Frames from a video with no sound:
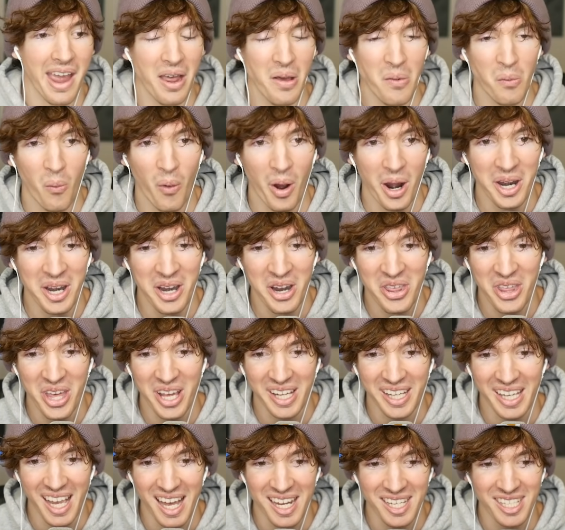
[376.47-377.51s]
And one of
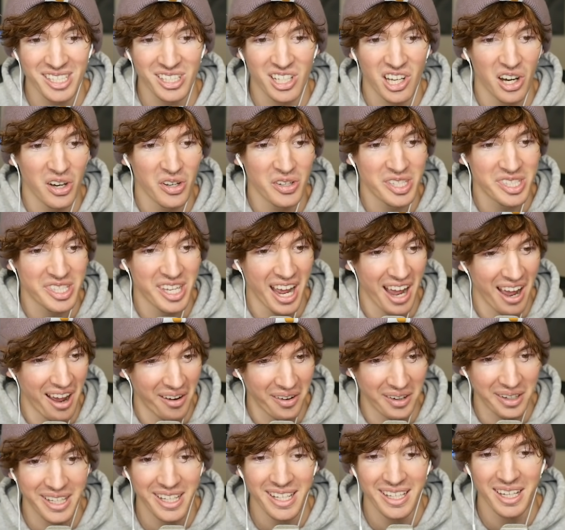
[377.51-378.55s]
the guests goes
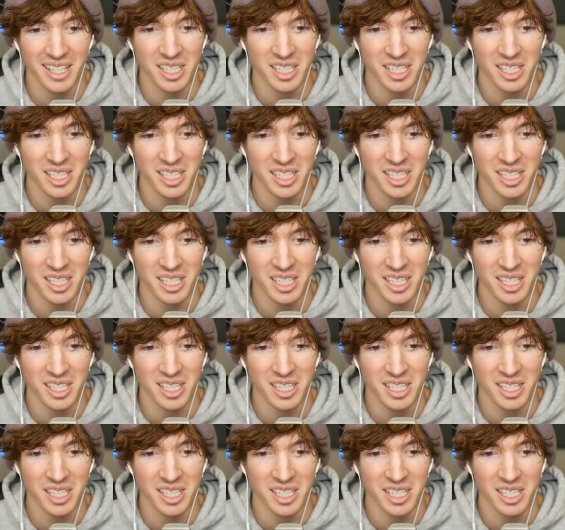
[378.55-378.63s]
down. He